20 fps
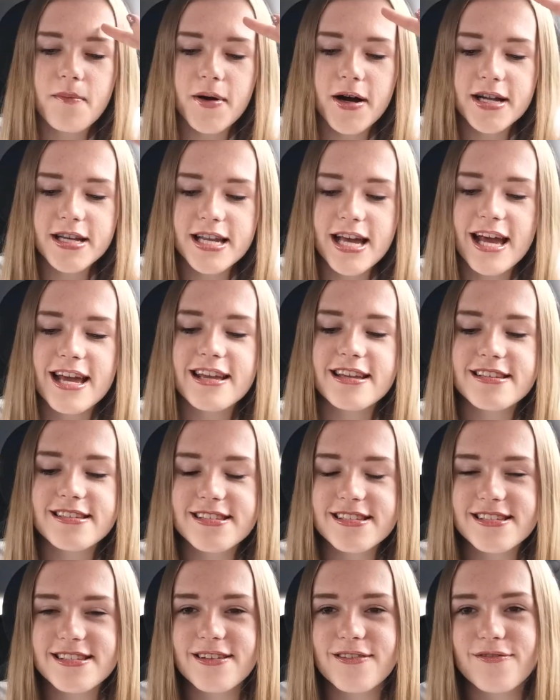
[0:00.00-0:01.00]
My
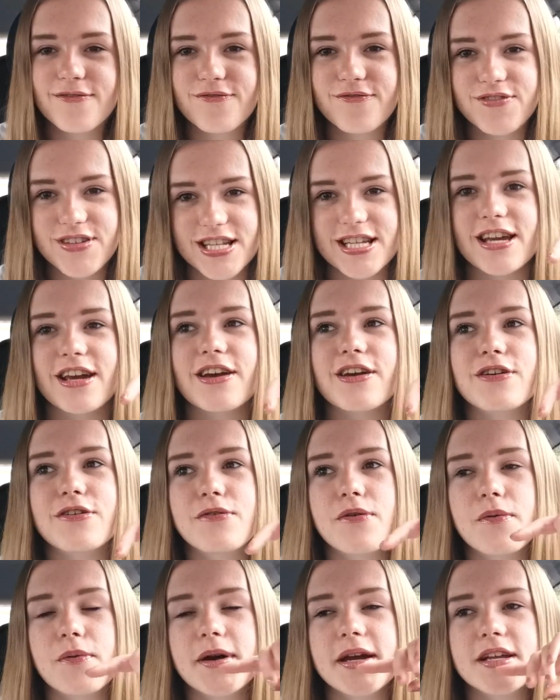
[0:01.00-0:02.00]
next
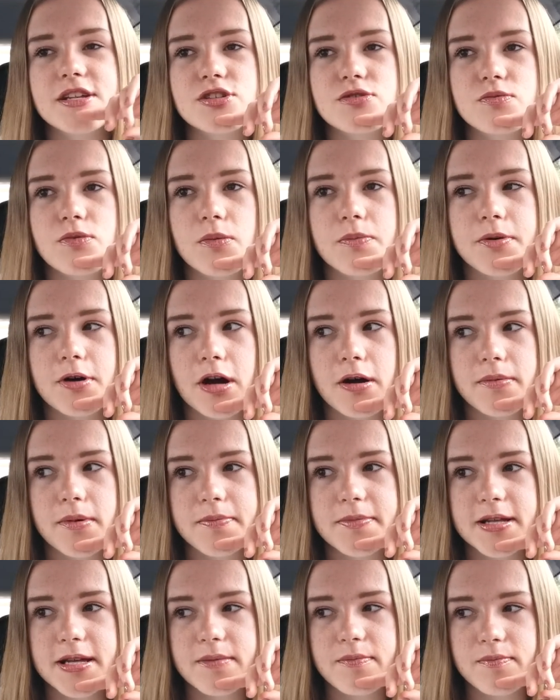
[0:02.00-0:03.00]
video, which will
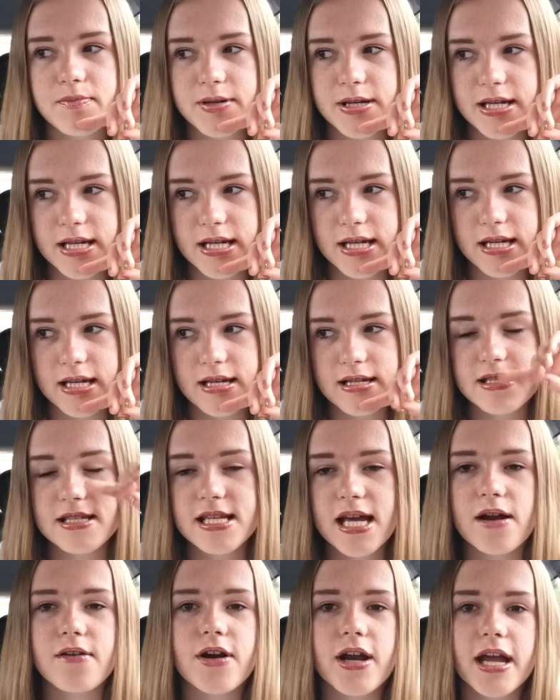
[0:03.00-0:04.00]
probably be
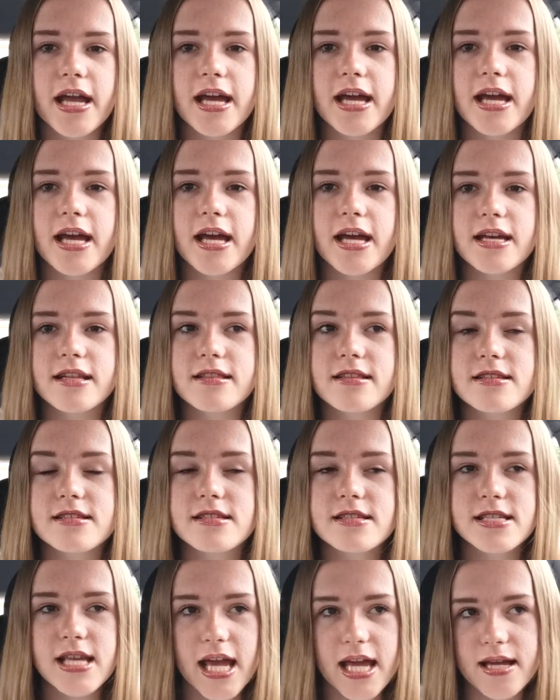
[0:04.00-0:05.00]
sat right here in the
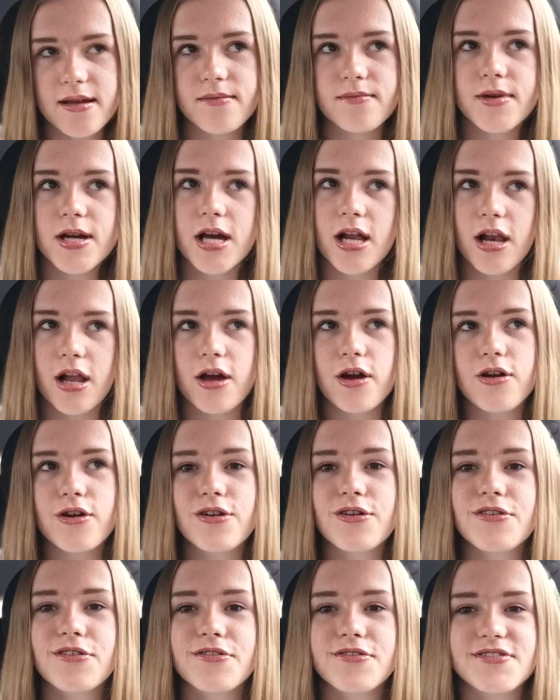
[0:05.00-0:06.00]
same
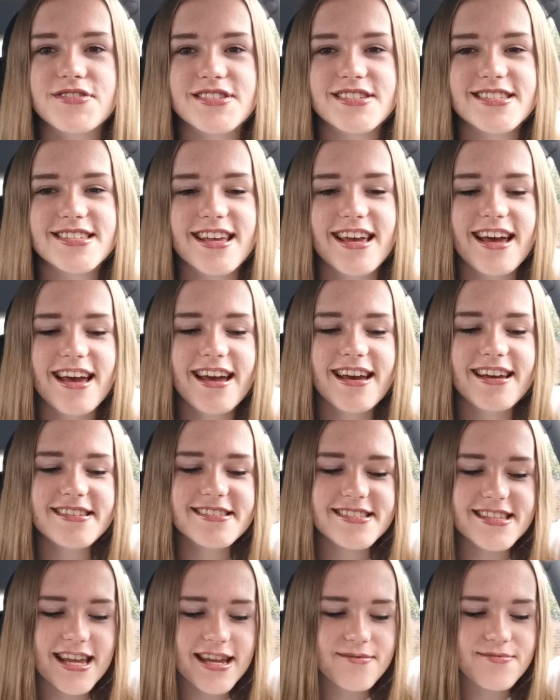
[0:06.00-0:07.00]
clothes,
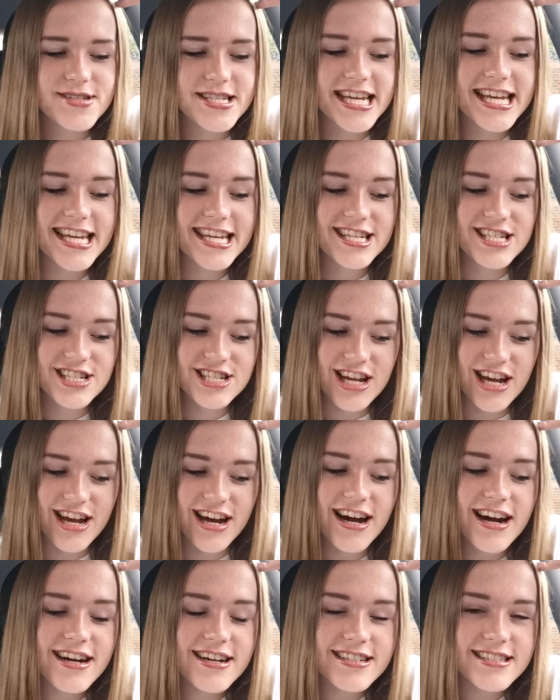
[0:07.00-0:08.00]
same
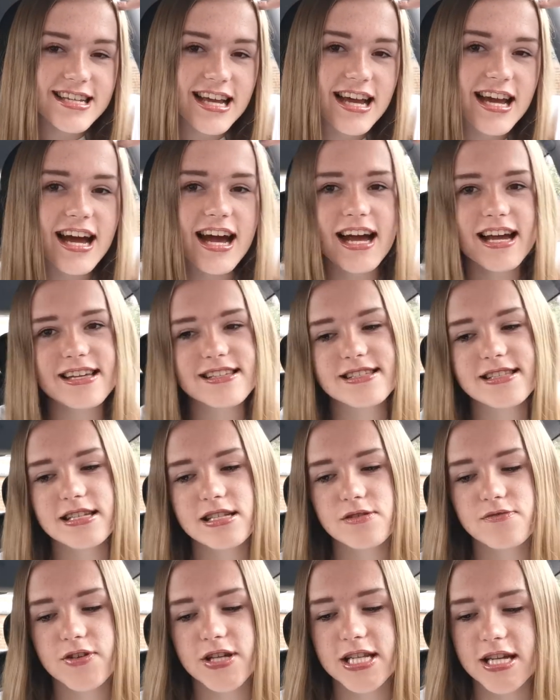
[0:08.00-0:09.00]
t-shirt as
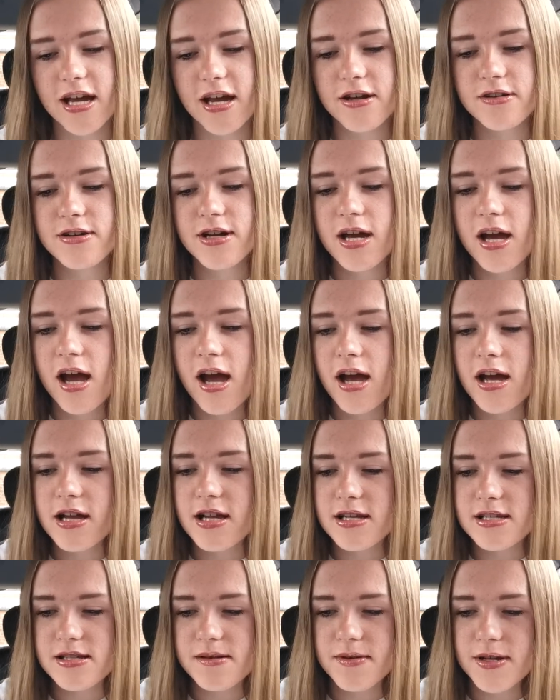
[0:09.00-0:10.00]
this video,
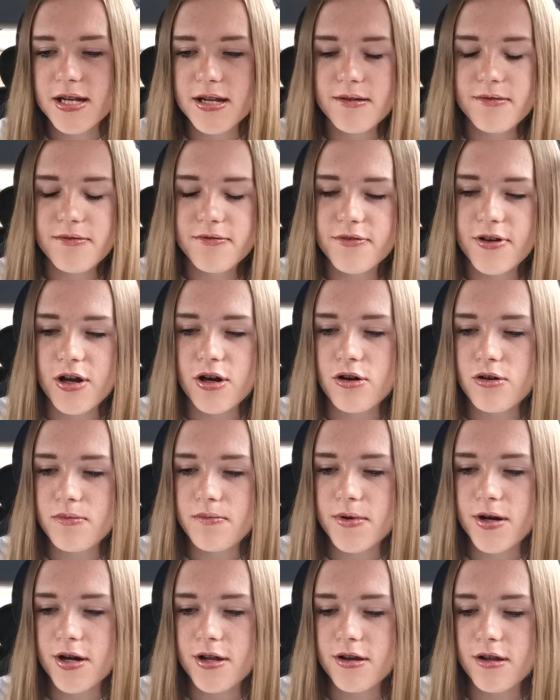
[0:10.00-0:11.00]
because I'm going to
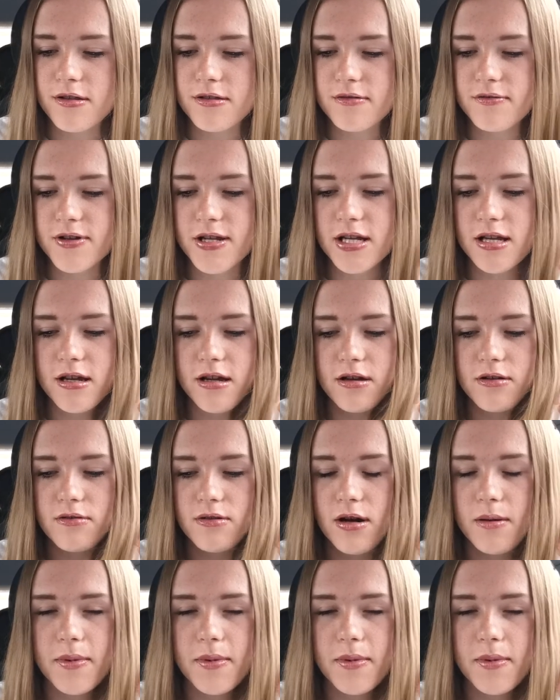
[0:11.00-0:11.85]
film another video.